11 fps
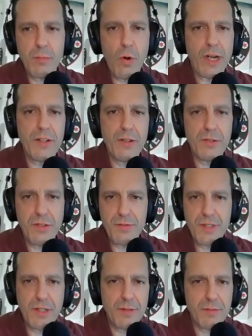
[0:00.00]
conducive
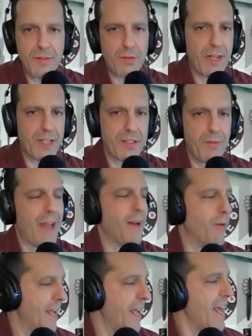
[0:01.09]
to rescue.
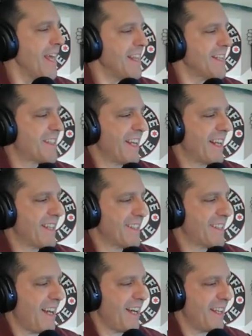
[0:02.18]
Anyway, this thing
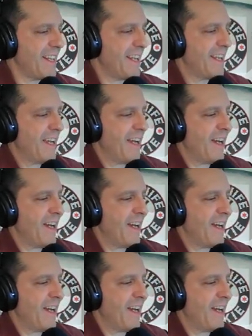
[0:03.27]
is on the